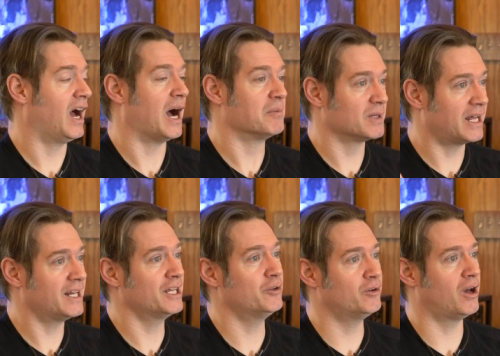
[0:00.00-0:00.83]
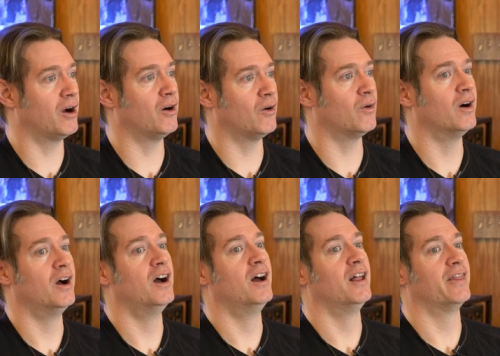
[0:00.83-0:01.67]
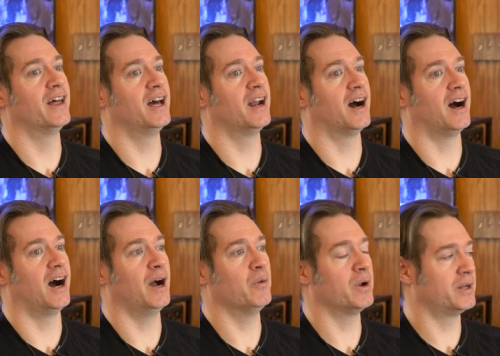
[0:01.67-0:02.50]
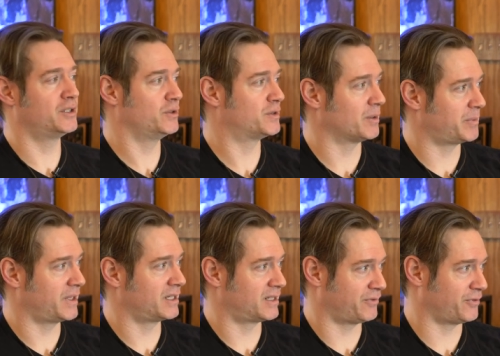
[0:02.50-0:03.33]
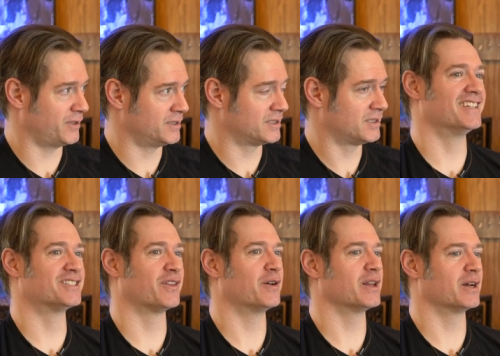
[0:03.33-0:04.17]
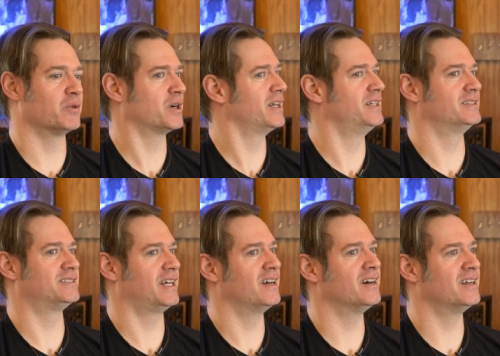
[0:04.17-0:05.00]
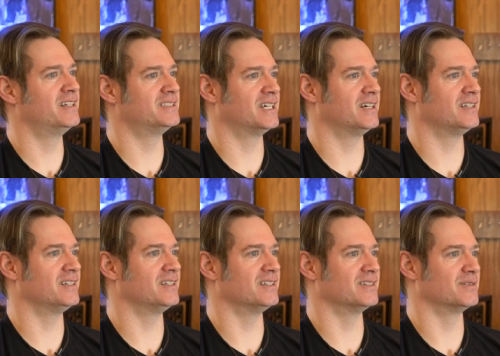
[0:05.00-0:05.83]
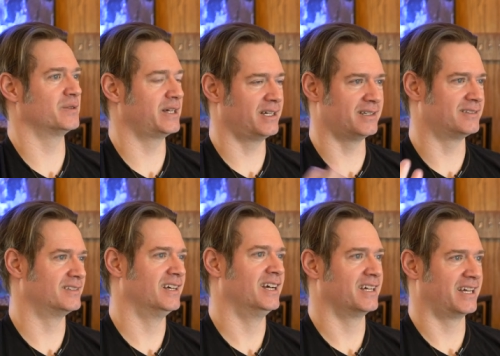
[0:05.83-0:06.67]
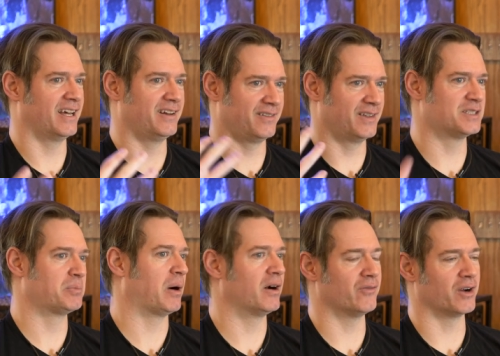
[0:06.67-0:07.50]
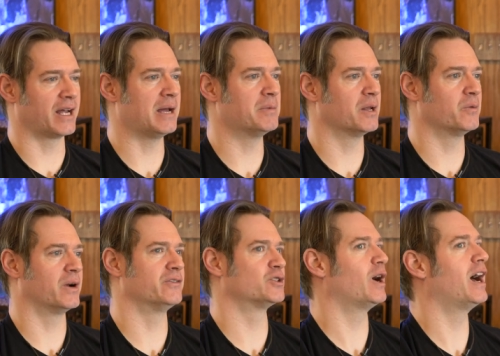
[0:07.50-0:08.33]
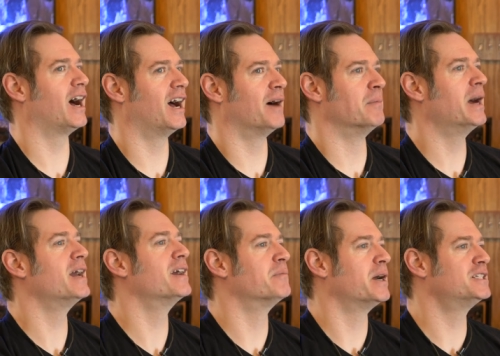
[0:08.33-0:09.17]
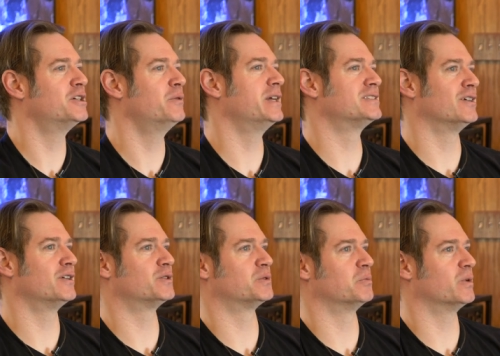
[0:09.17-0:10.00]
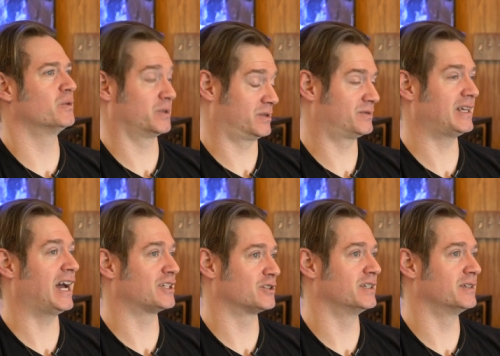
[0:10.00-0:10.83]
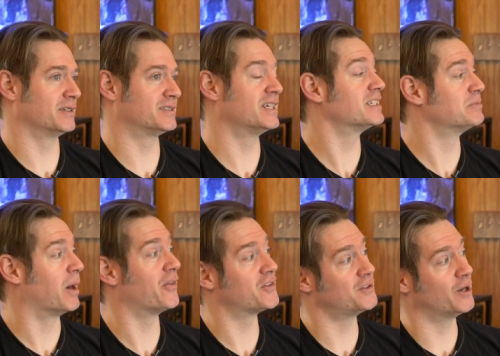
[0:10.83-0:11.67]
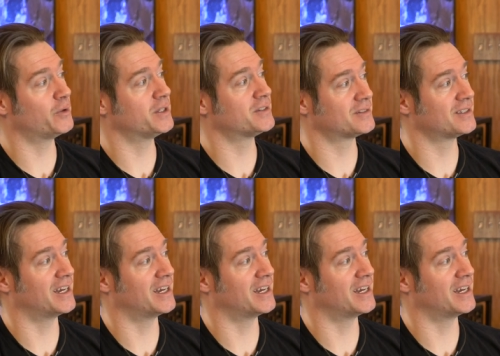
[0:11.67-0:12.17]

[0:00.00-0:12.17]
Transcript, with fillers: I'm letting you know that I want to do something different. So they're like, well, can you stay on until we get this part of our game done, whatever. So I, my, my two weeks notice was, was actually six months notice.